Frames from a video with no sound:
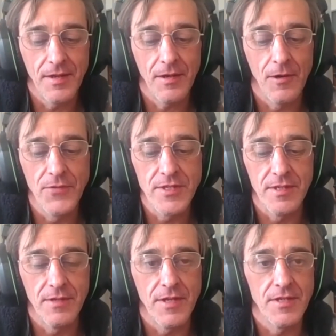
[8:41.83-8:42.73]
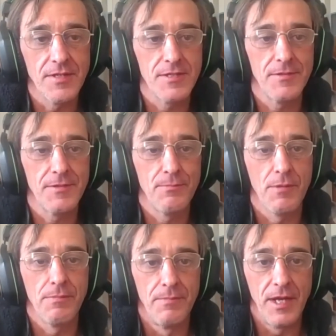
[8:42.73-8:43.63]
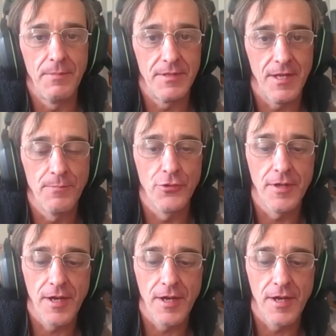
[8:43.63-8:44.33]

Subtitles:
obviously that is maybe temporary.